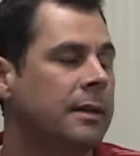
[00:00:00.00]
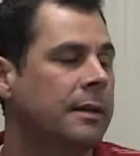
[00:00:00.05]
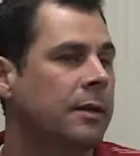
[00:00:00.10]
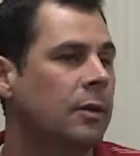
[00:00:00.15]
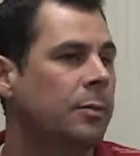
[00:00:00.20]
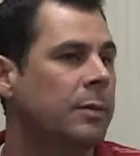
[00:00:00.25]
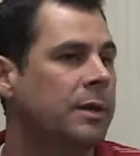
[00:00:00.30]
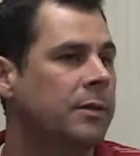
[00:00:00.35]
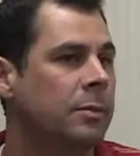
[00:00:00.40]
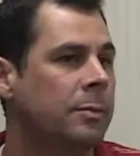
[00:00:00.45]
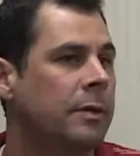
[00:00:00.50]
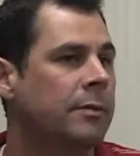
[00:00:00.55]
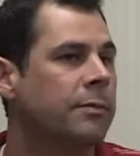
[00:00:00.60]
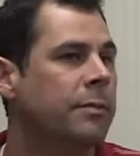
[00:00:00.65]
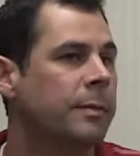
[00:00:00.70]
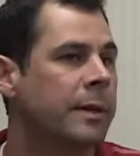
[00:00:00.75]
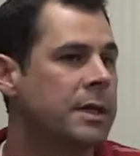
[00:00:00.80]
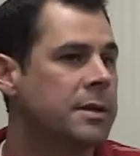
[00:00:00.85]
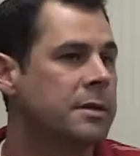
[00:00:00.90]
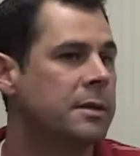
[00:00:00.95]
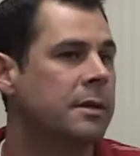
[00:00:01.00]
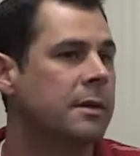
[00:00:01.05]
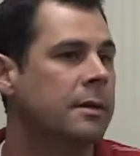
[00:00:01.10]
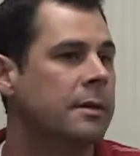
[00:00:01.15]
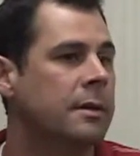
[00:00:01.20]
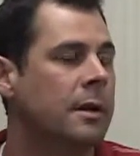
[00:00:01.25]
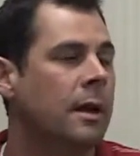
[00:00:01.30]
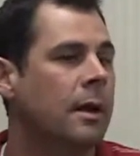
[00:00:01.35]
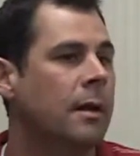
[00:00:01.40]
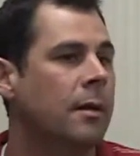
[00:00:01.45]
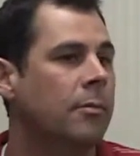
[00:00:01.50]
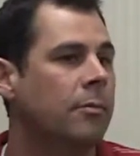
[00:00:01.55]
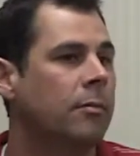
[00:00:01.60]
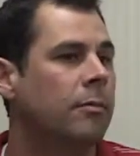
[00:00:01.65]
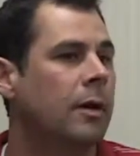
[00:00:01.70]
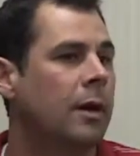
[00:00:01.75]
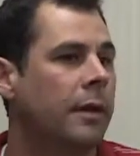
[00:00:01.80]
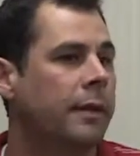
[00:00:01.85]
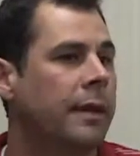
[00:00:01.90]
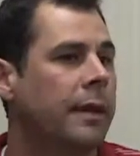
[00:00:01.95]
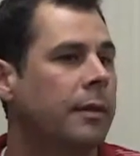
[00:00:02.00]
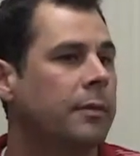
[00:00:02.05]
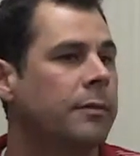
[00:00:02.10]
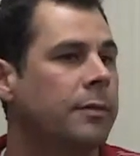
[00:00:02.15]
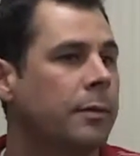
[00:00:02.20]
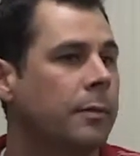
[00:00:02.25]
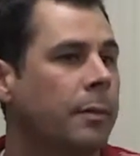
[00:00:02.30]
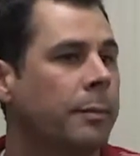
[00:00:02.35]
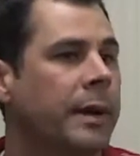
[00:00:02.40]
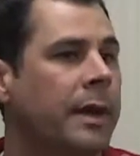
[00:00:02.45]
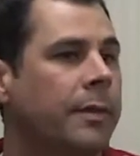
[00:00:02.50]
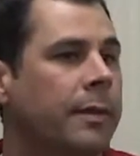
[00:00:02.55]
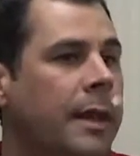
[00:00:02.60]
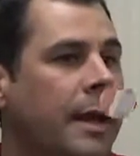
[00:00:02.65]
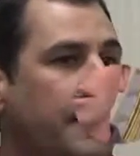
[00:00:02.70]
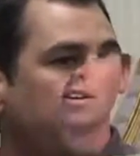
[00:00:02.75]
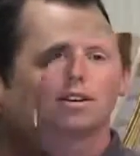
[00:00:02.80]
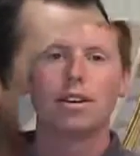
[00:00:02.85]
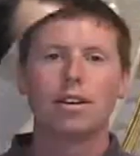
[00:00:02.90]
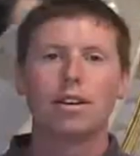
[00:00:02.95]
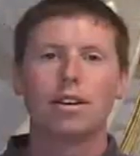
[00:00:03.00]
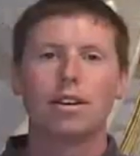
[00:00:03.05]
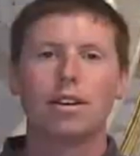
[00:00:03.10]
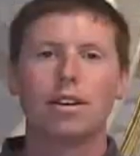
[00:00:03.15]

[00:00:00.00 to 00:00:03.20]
and there will be some information on there about that.